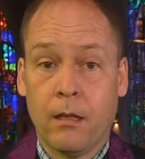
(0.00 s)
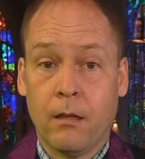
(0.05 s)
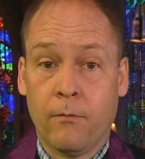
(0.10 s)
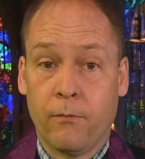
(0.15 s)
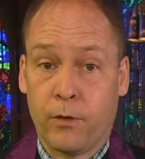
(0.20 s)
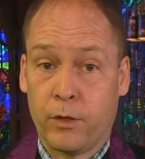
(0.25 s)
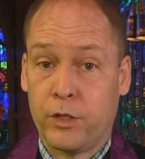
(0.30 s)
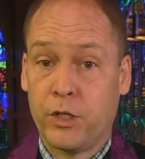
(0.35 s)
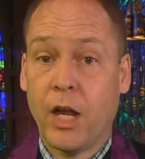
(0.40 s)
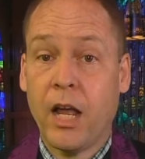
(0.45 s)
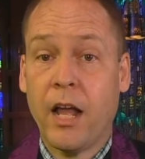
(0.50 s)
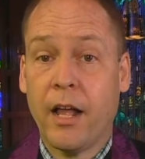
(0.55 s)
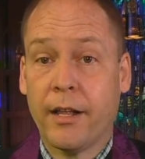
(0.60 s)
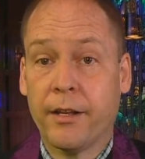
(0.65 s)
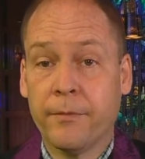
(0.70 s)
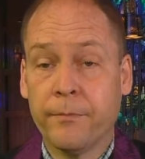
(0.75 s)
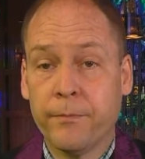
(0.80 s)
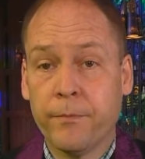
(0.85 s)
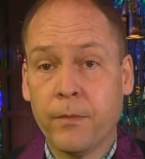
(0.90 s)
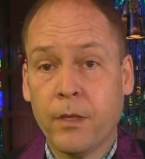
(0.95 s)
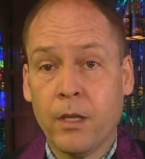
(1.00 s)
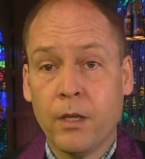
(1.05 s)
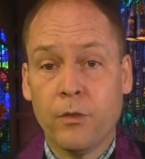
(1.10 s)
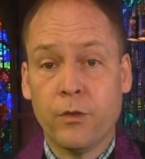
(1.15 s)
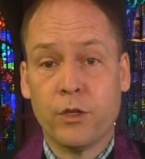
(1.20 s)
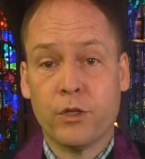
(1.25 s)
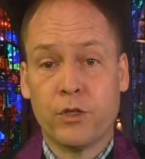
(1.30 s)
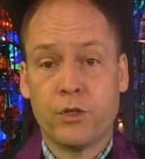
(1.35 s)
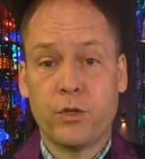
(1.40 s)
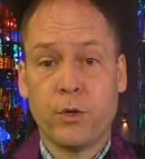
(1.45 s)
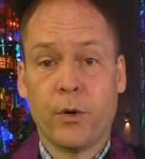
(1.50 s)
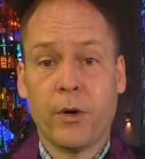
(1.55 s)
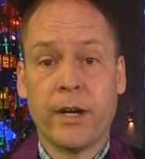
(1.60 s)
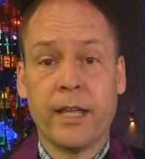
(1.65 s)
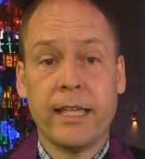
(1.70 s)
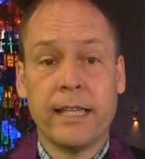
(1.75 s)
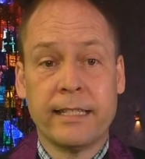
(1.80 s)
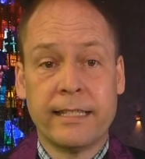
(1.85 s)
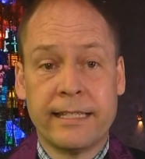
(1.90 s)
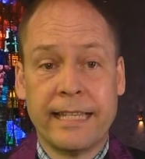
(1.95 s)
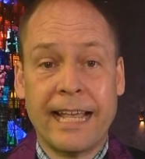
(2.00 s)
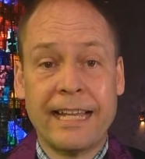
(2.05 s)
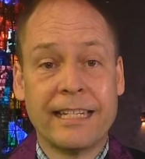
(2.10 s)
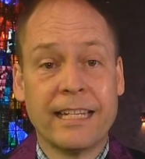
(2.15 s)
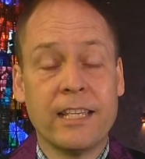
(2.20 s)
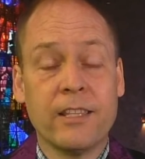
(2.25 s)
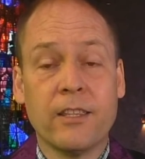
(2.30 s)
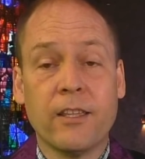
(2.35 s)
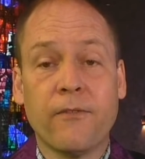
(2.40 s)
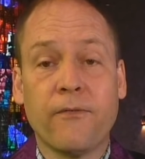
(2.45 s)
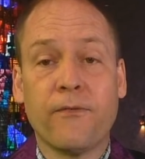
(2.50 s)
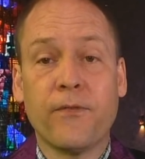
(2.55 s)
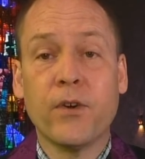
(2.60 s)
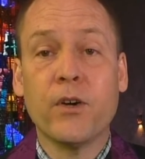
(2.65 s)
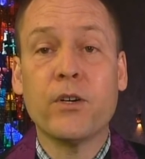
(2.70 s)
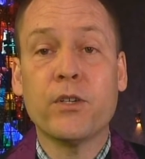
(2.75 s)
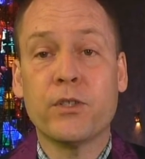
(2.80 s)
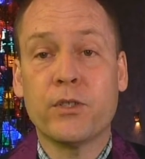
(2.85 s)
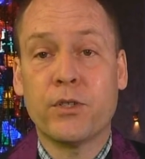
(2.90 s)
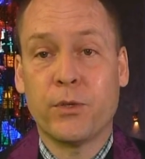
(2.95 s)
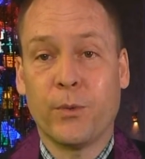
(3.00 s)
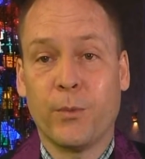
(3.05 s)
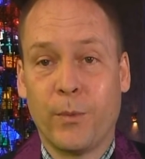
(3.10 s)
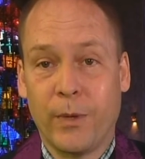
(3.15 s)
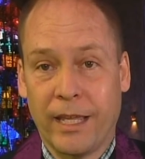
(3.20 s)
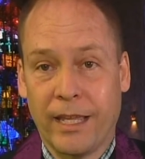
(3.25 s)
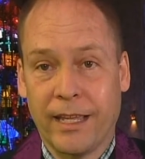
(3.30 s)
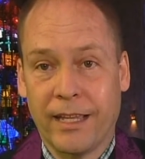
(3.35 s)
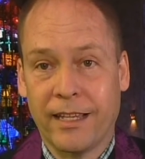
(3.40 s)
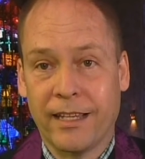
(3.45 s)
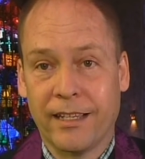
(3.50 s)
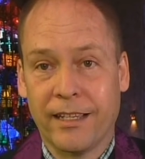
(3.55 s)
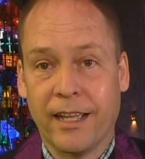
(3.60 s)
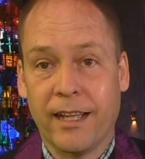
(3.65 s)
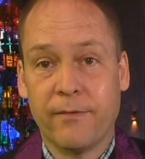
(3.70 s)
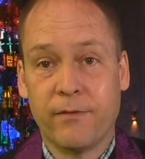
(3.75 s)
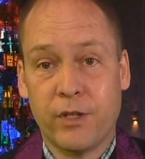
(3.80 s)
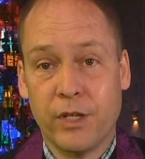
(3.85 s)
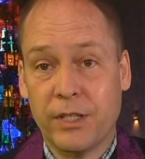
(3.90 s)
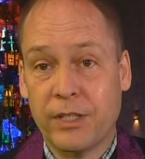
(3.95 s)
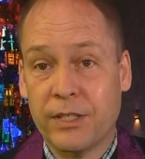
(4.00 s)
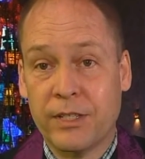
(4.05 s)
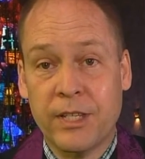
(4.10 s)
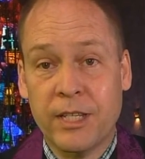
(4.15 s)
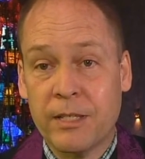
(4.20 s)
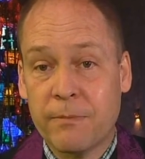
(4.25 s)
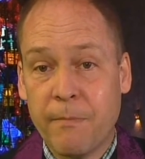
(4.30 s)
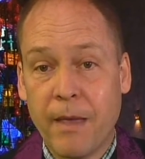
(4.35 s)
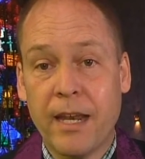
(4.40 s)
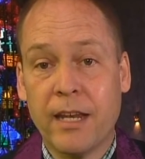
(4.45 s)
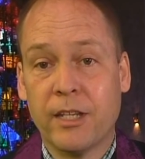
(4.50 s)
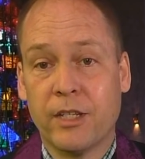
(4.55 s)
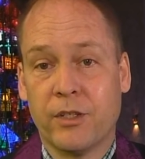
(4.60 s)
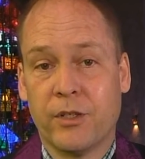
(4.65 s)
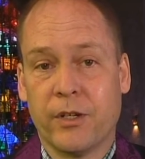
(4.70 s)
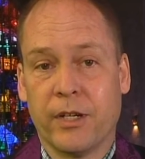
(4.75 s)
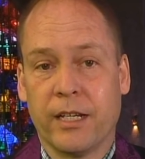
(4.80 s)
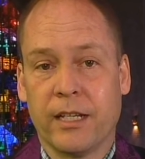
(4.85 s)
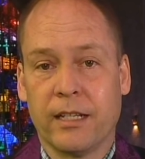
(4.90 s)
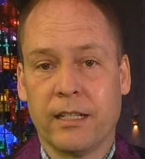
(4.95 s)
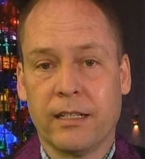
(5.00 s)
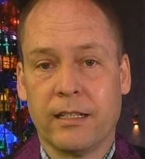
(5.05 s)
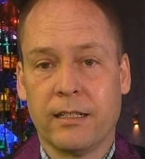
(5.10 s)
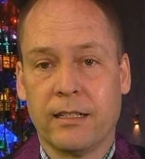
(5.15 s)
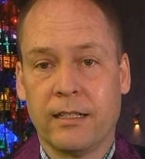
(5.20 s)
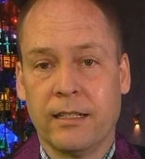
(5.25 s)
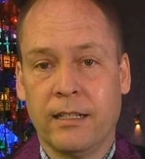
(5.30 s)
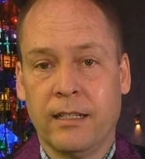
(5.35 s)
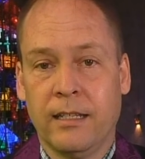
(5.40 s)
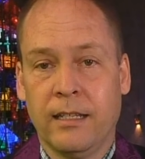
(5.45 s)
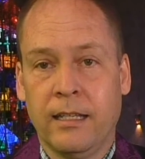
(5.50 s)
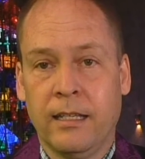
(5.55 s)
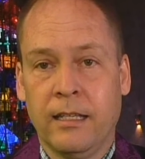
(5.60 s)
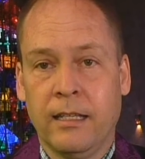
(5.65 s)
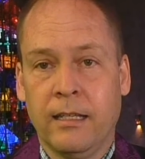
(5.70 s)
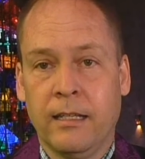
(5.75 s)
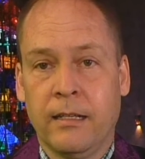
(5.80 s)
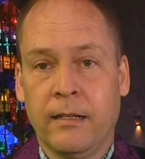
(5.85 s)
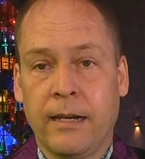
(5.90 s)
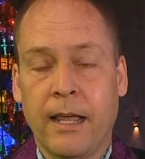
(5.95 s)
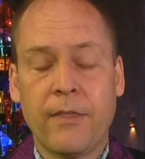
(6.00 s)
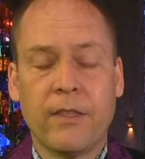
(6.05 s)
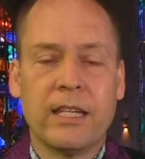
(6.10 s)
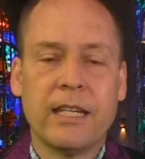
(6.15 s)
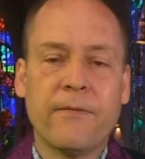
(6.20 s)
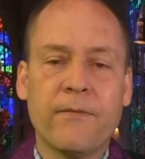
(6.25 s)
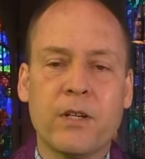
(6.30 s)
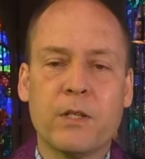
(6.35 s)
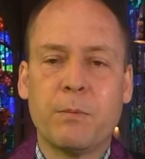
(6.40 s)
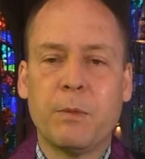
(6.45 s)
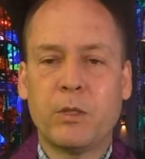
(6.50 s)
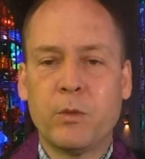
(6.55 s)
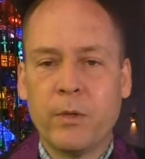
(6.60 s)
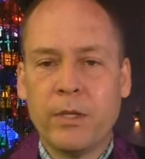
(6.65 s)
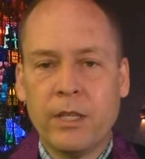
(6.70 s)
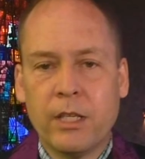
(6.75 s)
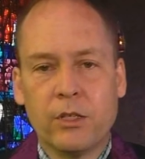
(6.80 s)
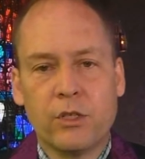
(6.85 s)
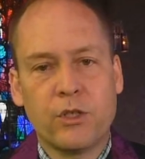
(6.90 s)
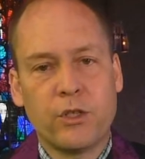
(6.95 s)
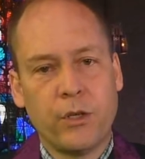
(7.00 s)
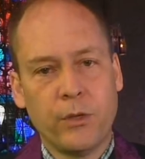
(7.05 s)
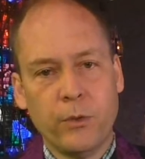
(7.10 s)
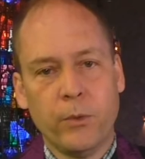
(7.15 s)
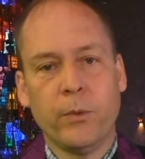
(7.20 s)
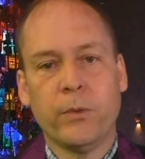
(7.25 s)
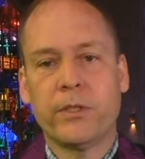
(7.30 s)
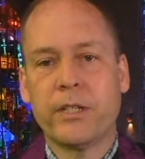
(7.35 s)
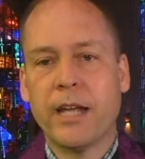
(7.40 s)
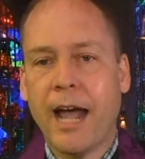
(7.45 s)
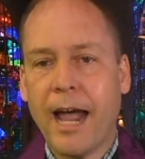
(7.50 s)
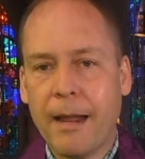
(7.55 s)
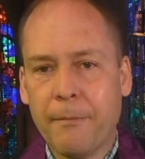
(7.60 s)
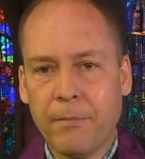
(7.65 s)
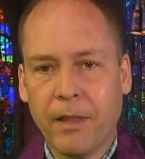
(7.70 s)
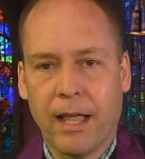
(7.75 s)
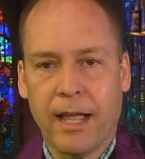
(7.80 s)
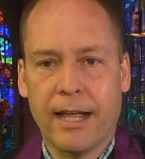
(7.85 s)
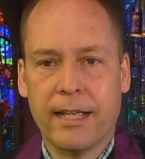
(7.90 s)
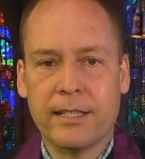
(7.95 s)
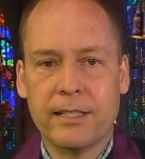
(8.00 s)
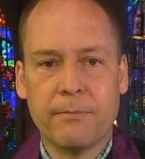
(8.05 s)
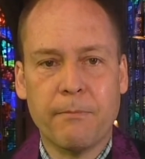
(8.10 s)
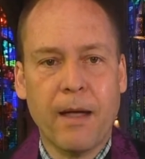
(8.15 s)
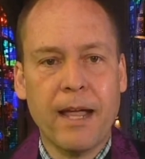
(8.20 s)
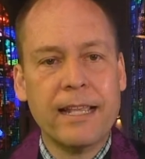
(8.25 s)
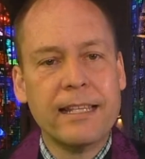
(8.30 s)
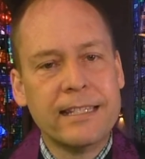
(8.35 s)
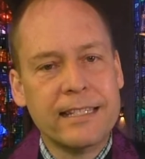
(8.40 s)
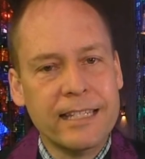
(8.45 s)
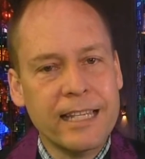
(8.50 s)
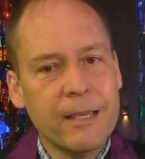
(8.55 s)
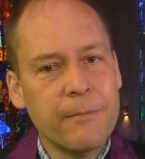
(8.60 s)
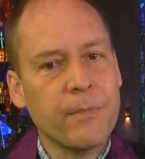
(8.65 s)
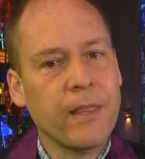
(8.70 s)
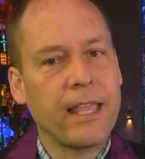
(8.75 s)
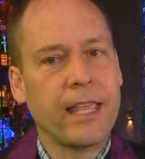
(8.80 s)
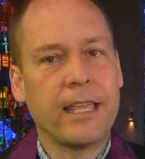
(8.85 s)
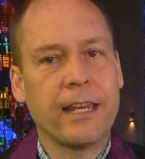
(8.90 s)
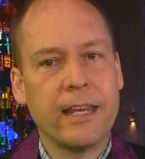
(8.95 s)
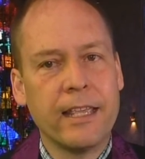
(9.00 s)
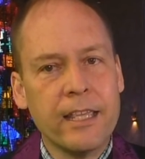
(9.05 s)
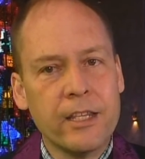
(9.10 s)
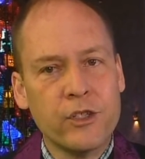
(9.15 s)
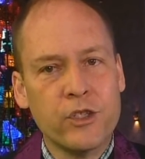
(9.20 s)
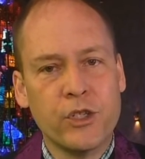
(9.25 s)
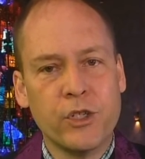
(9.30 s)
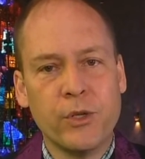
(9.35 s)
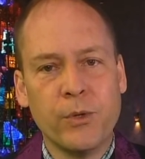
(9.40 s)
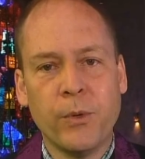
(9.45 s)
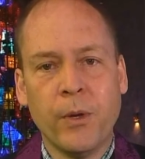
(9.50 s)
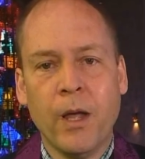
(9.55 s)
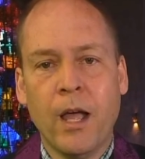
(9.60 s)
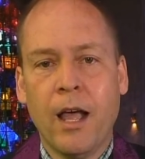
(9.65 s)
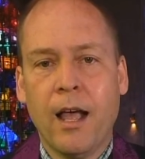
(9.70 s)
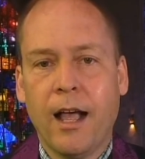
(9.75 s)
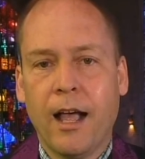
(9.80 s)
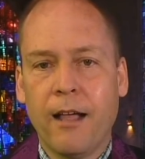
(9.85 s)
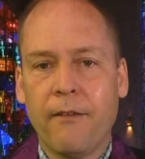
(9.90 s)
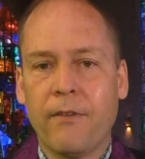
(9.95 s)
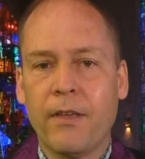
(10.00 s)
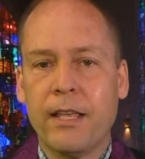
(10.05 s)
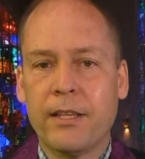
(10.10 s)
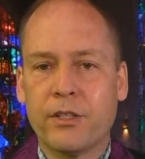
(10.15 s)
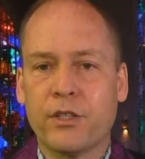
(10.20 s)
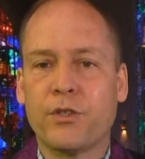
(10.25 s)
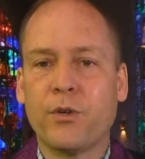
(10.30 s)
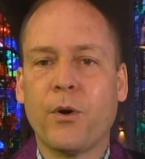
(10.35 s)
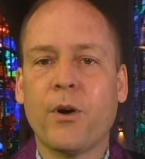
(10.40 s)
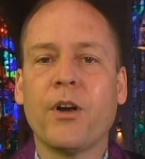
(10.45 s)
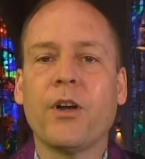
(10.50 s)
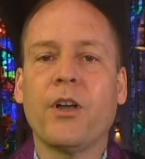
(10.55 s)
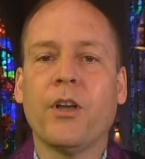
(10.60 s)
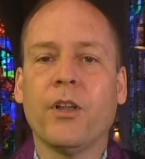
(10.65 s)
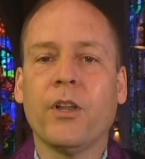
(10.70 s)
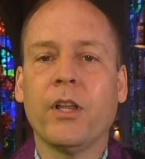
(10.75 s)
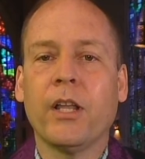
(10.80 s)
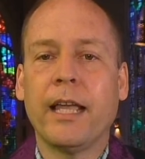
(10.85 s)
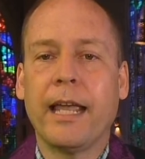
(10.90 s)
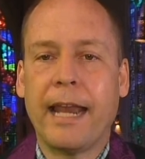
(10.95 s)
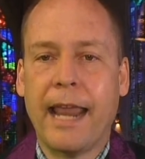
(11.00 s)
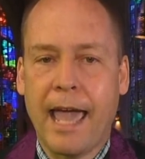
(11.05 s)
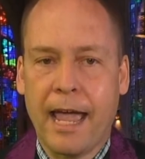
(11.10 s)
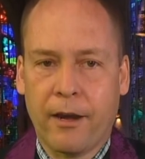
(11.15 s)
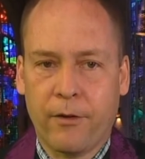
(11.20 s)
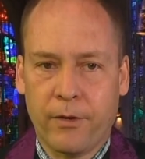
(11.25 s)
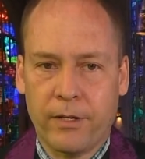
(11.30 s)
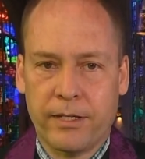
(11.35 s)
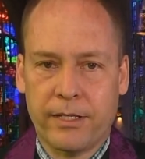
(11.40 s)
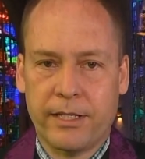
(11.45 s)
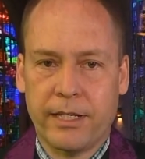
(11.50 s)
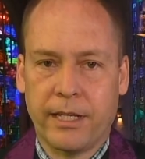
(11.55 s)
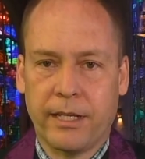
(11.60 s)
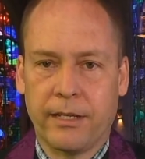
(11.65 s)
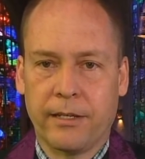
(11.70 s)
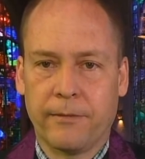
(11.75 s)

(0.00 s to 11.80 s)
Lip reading: For John, the story is set in the first week of Jesus' ministry. Now, the difference between these two timelines might seem like an issue of historical inaccuracy.